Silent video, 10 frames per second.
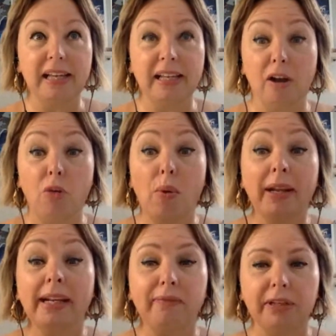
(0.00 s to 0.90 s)
on
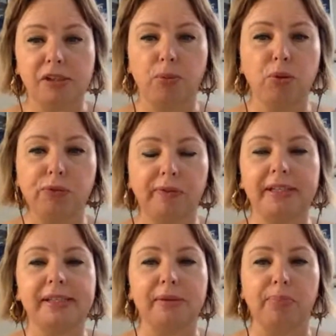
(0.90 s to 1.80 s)
one level, it's beautifully
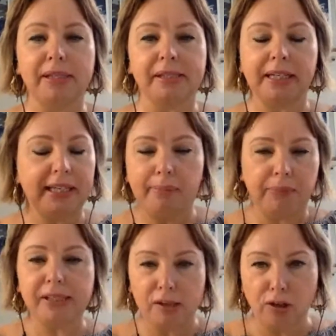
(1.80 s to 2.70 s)
simplistic. Yep,
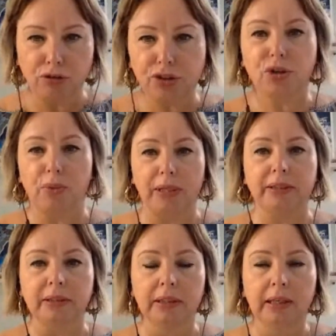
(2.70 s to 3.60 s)
there's a lot to
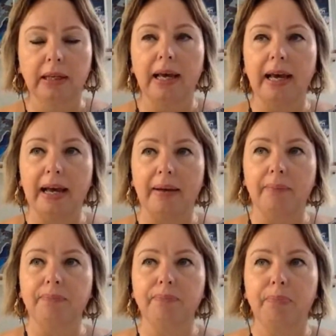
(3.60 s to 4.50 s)
it.
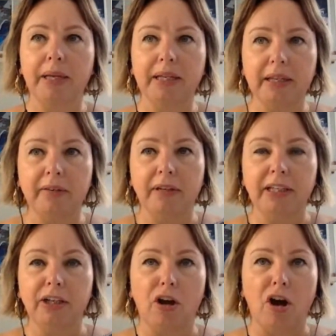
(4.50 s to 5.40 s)
But, you
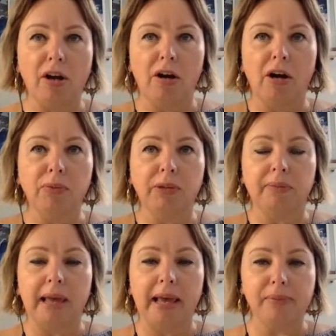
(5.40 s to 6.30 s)
know, I would
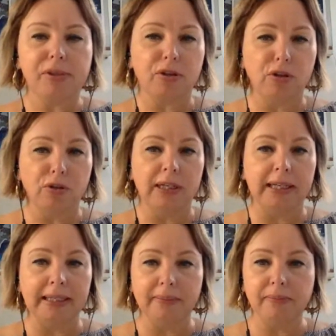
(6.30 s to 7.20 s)

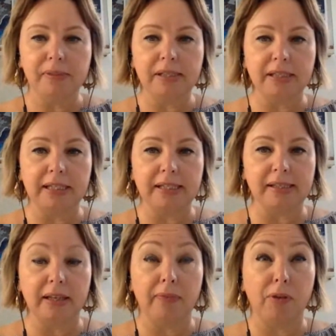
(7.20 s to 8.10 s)
absolutely suggest
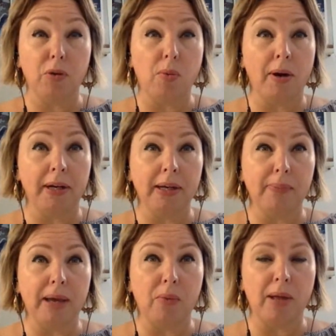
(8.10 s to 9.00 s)
that if you're worrying
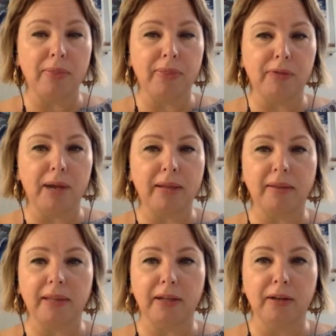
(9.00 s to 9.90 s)
about one thing, rather
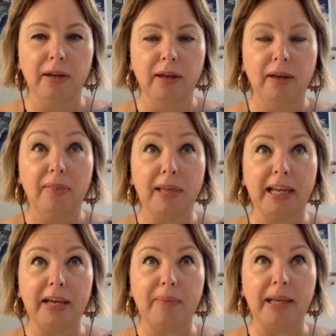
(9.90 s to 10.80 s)
than
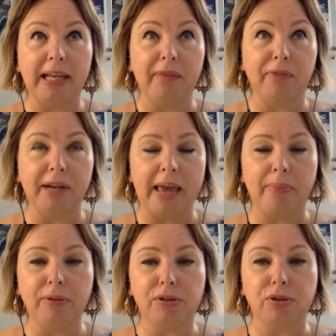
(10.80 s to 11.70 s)
thinking about every app
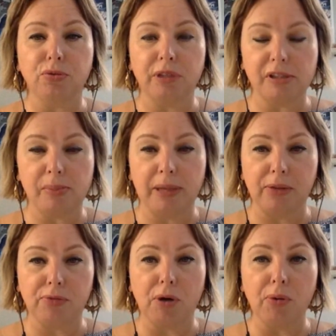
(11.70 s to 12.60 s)
and tool that's being
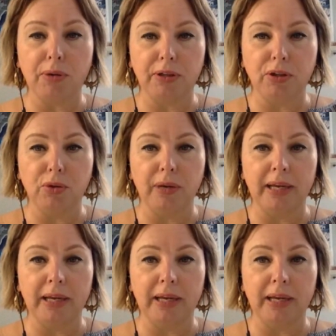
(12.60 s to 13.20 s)
thrown at you, and